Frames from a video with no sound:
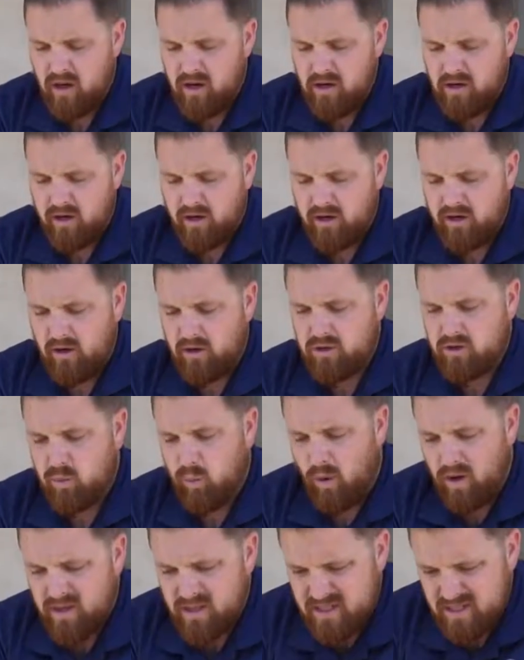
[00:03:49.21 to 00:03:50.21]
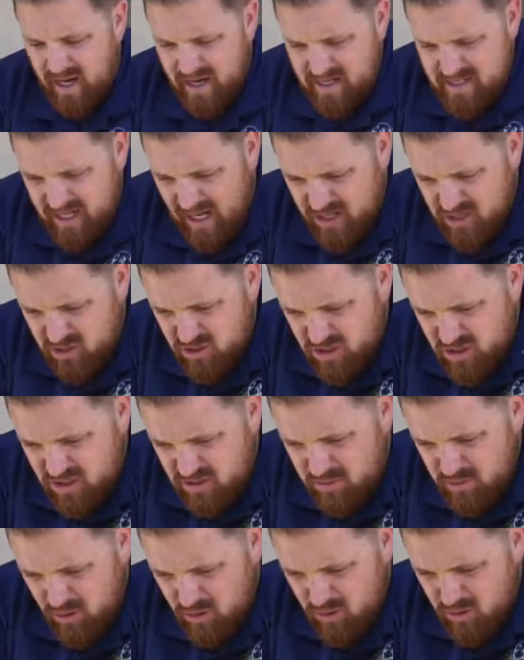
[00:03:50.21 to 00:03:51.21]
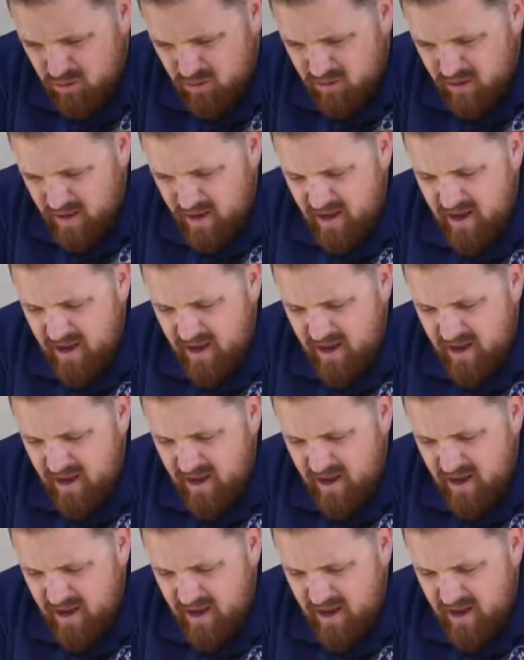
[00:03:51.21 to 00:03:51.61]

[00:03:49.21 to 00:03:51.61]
you're going to notice one side is actually smooth